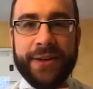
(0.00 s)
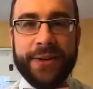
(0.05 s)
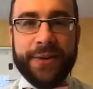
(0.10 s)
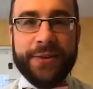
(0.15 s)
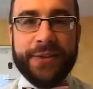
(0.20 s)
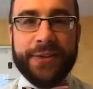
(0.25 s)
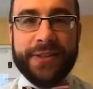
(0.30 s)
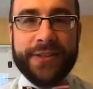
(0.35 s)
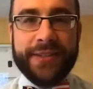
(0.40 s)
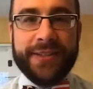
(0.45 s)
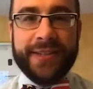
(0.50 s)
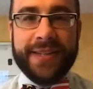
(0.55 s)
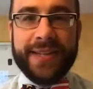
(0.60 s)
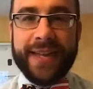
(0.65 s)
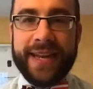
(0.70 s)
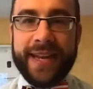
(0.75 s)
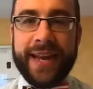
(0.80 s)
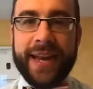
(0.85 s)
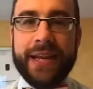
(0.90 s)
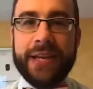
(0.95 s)
just to
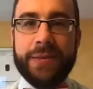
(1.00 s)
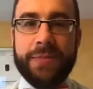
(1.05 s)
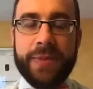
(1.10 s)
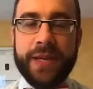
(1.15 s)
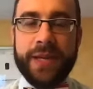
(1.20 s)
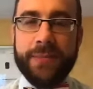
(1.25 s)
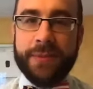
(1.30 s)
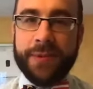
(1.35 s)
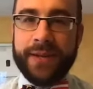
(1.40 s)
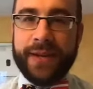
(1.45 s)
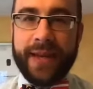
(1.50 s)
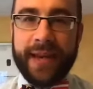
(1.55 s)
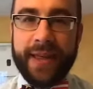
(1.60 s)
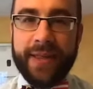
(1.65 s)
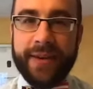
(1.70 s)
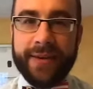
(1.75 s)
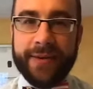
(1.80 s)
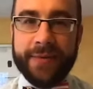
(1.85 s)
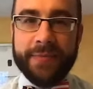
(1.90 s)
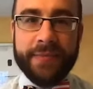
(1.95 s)
connect people
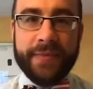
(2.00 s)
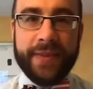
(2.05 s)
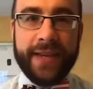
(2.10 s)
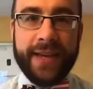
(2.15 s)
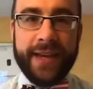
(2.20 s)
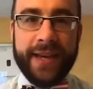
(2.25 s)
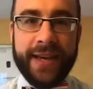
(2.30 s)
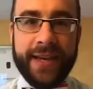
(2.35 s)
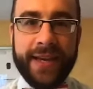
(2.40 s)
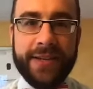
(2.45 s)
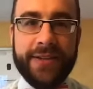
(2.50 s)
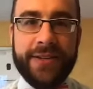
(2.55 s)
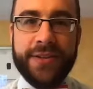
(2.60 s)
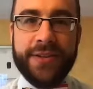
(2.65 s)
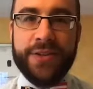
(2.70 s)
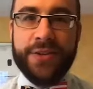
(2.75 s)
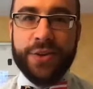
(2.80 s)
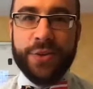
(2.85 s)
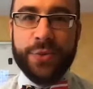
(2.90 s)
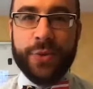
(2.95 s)
together. And to
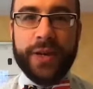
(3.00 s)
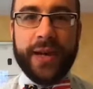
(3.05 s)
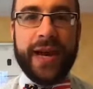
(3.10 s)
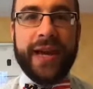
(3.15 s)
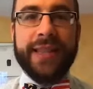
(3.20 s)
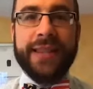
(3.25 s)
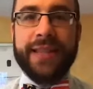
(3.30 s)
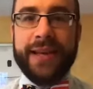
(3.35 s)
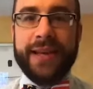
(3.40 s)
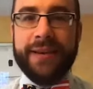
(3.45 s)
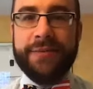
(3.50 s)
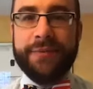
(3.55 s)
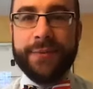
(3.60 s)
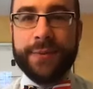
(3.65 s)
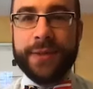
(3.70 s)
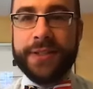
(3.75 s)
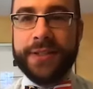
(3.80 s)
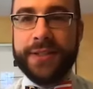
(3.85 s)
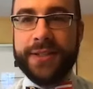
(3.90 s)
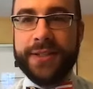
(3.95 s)
do what I love,
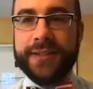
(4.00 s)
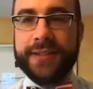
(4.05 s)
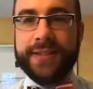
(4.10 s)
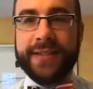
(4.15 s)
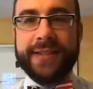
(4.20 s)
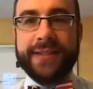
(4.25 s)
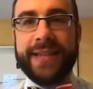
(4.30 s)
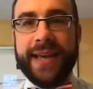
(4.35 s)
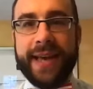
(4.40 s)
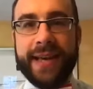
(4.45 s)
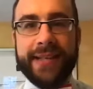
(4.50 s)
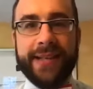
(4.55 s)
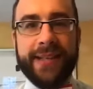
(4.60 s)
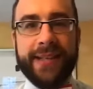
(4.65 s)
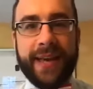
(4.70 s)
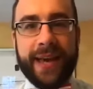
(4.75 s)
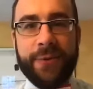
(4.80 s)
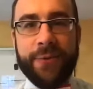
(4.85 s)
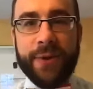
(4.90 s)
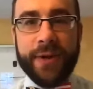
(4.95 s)
which is exactly
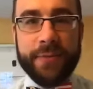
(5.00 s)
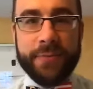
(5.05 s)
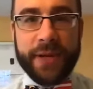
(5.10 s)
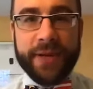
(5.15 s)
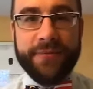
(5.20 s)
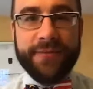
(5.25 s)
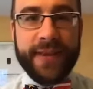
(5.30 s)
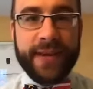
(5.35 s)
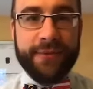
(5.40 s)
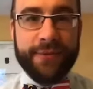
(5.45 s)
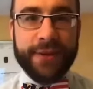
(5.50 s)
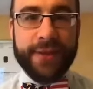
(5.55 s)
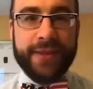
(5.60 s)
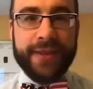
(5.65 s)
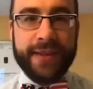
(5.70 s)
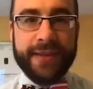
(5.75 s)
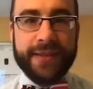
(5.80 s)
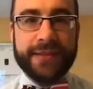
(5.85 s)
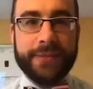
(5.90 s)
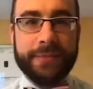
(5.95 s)
that. One of my favorite
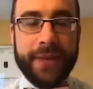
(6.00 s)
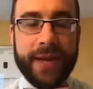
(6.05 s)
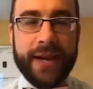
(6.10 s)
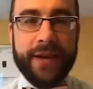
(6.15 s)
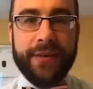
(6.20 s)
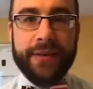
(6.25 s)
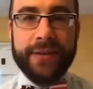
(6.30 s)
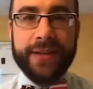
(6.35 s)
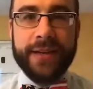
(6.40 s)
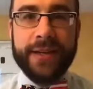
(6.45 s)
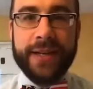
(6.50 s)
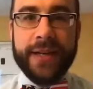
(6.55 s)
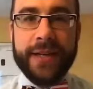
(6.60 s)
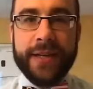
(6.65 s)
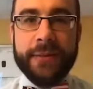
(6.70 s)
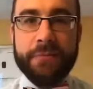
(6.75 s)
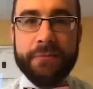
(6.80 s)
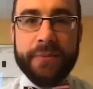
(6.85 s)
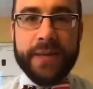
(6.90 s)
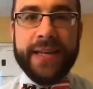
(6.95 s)
things about
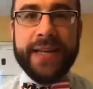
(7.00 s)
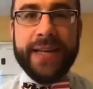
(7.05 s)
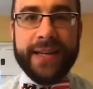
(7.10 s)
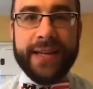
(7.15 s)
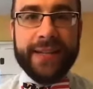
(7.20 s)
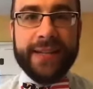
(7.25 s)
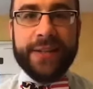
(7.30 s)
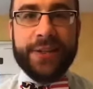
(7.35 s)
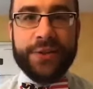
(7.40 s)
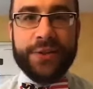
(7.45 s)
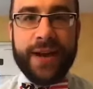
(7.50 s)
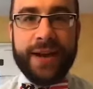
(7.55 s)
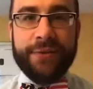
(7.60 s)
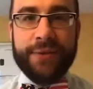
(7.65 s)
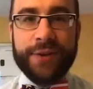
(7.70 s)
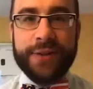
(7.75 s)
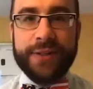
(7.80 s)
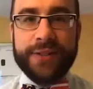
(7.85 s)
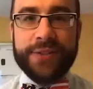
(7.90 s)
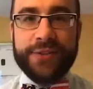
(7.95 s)
being in the
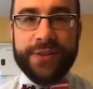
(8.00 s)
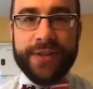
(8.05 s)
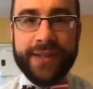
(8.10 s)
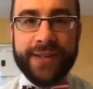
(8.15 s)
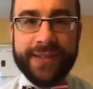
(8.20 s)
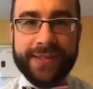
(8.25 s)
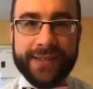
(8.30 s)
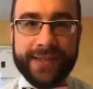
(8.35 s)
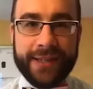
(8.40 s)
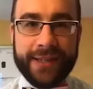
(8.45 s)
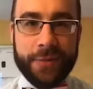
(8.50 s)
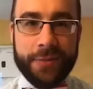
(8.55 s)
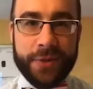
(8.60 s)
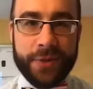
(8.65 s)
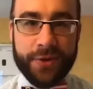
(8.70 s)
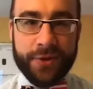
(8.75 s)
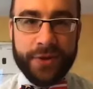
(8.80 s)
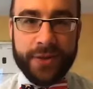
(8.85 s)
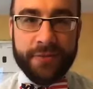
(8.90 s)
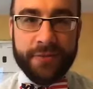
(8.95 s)
travel industry is the
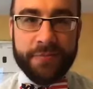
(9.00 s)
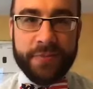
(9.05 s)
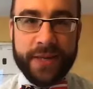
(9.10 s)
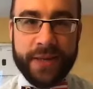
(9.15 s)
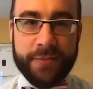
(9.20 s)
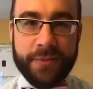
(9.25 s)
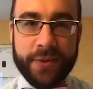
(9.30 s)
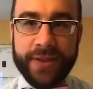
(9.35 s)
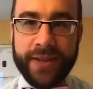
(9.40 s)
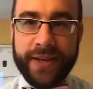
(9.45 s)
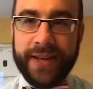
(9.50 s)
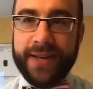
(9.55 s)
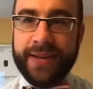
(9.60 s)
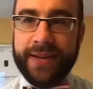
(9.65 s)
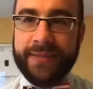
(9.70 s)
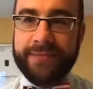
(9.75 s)
community of people that